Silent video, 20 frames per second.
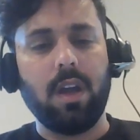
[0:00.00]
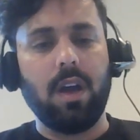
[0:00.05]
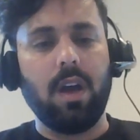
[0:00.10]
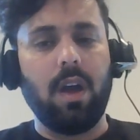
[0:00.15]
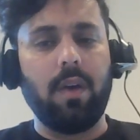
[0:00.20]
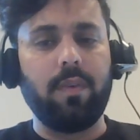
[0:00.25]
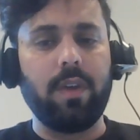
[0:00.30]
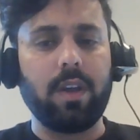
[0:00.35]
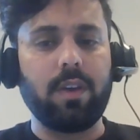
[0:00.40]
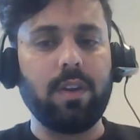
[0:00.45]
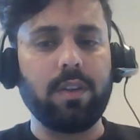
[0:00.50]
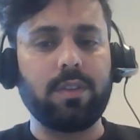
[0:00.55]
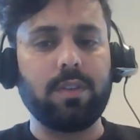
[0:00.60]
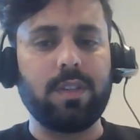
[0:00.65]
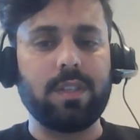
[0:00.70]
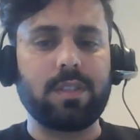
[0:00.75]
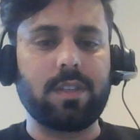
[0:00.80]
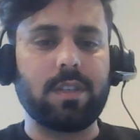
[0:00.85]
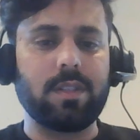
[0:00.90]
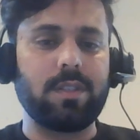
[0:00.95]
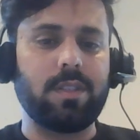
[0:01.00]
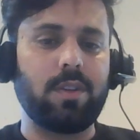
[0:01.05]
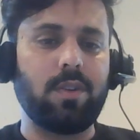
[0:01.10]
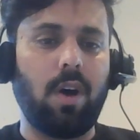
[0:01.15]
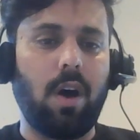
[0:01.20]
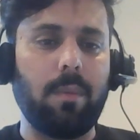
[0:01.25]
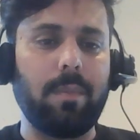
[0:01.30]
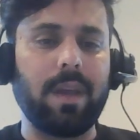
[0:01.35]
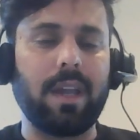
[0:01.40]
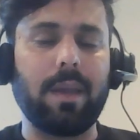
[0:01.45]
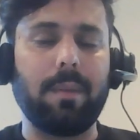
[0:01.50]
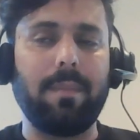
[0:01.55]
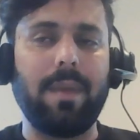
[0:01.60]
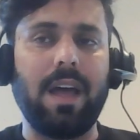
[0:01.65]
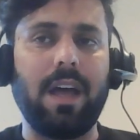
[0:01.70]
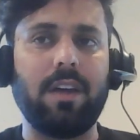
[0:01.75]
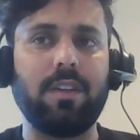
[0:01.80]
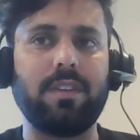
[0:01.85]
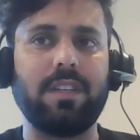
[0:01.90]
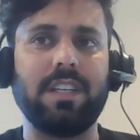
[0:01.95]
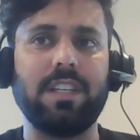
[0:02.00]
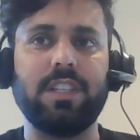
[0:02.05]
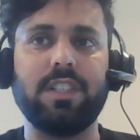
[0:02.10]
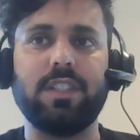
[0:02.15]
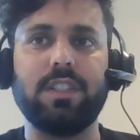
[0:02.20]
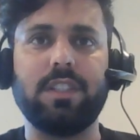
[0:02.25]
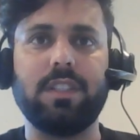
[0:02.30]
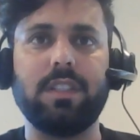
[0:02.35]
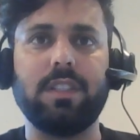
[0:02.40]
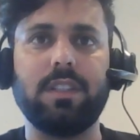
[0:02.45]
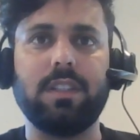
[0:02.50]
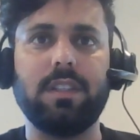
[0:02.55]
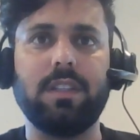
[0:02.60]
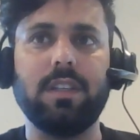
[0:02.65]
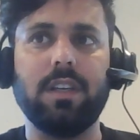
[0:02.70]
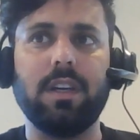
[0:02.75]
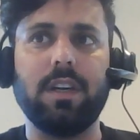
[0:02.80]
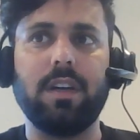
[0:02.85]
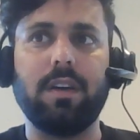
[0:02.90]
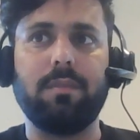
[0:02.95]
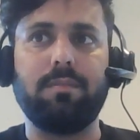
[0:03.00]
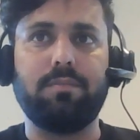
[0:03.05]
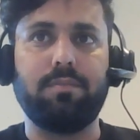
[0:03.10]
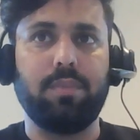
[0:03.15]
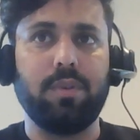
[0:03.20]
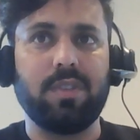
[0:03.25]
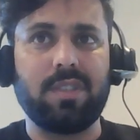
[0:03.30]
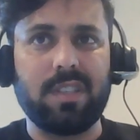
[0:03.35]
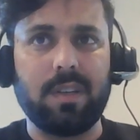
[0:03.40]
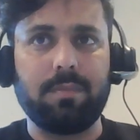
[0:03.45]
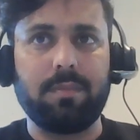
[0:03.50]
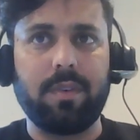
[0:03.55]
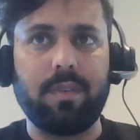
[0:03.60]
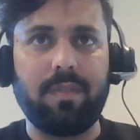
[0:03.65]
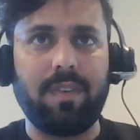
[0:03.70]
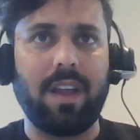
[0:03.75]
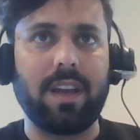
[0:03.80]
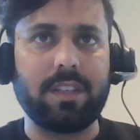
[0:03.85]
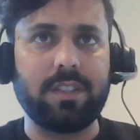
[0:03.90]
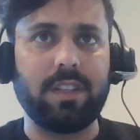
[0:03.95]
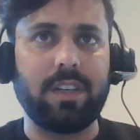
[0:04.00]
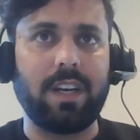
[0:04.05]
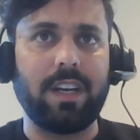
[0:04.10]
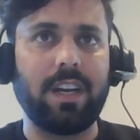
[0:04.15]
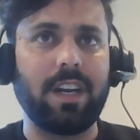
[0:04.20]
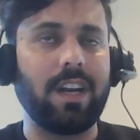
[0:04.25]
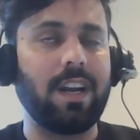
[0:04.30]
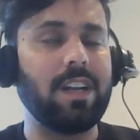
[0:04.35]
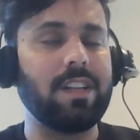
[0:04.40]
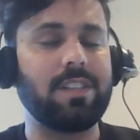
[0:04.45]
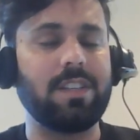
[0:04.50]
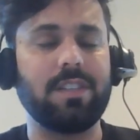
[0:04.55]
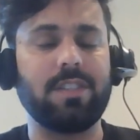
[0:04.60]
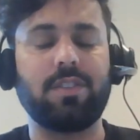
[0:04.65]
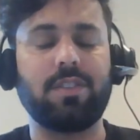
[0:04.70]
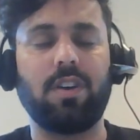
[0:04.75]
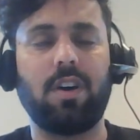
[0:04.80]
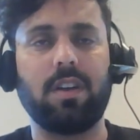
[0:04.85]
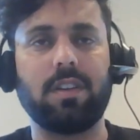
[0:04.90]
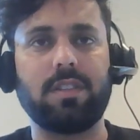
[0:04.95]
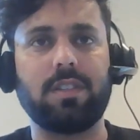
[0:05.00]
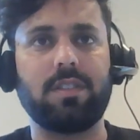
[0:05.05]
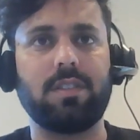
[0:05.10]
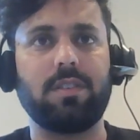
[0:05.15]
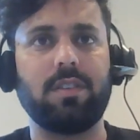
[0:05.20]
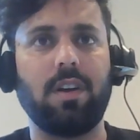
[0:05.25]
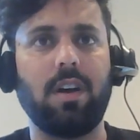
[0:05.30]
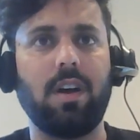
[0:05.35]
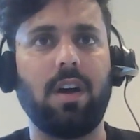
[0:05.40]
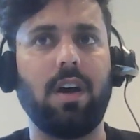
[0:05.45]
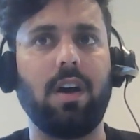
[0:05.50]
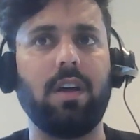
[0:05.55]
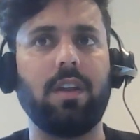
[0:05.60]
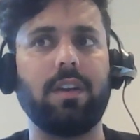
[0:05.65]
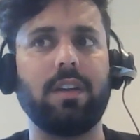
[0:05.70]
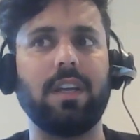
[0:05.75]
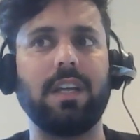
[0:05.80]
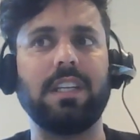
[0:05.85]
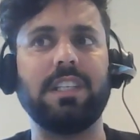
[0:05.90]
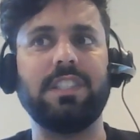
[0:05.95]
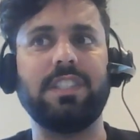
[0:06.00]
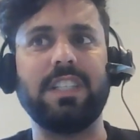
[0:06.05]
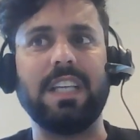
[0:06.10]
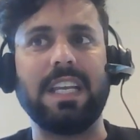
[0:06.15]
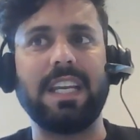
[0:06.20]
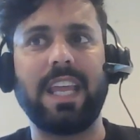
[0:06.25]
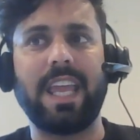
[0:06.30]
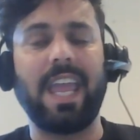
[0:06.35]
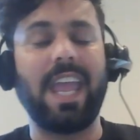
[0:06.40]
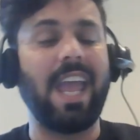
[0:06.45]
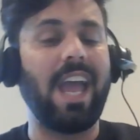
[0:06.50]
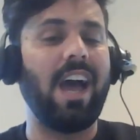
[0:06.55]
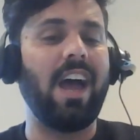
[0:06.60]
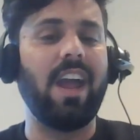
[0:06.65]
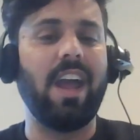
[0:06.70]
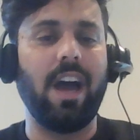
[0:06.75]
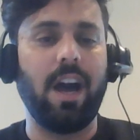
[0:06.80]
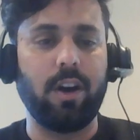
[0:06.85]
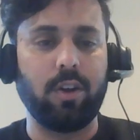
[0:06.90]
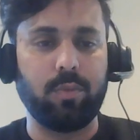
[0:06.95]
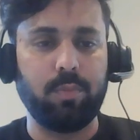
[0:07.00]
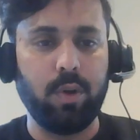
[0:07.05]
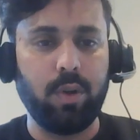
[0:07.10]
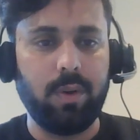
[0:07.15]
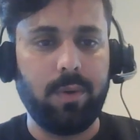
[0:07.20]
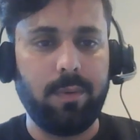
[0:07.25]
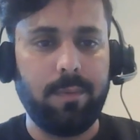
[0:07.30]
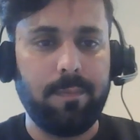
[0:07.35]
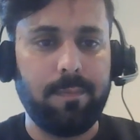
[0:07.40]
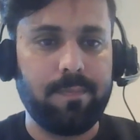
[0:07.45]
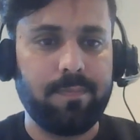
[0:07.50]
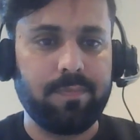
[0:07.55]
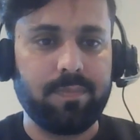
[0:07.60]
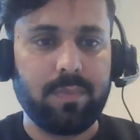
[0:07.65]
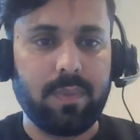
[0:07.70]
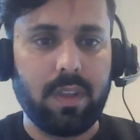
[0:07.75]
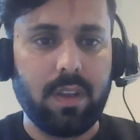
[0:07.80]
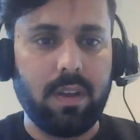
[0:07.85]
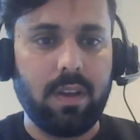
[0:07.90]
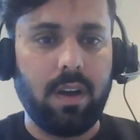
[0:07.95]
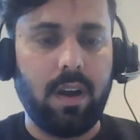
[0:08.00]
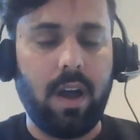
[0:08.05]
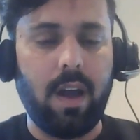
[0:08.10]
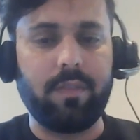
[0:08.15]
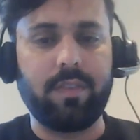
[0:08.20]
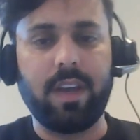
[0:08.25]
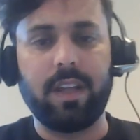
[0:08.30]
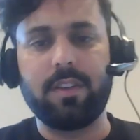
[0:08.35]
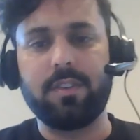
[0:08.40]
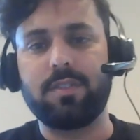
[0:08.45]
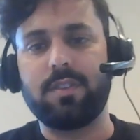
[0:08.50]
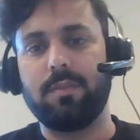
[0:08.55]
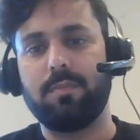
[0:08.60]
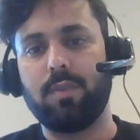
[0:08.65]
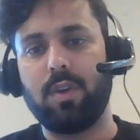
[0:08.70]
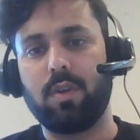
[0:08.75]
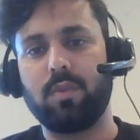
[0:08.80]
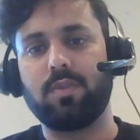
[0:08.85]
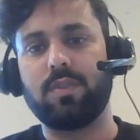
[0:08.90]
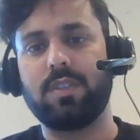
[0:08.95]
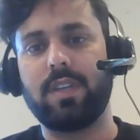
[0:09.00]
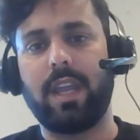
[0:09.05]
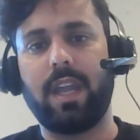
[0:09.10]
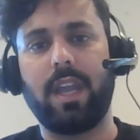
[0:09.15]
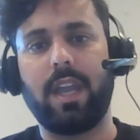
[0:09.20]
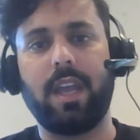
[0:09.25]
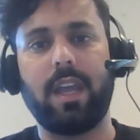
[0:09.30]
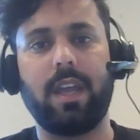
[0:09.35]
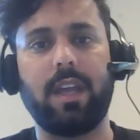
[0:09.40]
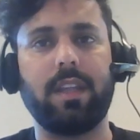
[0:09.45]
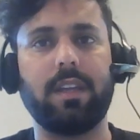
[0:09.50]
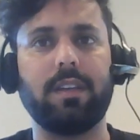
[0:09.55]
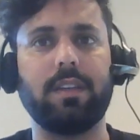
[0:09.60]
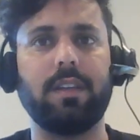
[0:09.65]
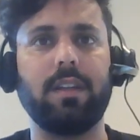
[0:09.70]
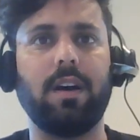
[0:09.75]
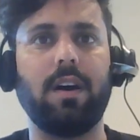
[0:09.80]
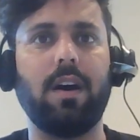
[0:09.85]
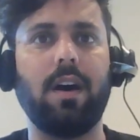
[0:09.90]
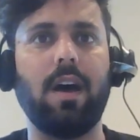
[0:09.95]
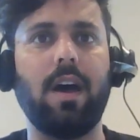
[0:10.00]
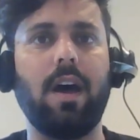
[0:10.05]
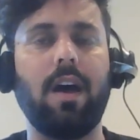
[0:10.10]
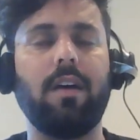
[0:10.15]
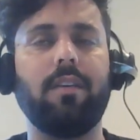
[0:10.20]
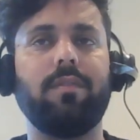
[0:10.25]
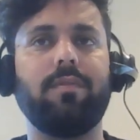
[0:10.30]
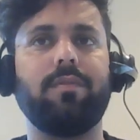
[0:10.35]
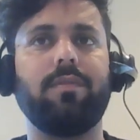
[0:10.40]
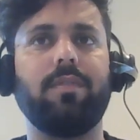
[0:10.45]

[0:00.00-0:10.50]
We're going to discuss the topic about the put some reflection and analysis thoughts on Gen AI output. I have gathered some notes and I have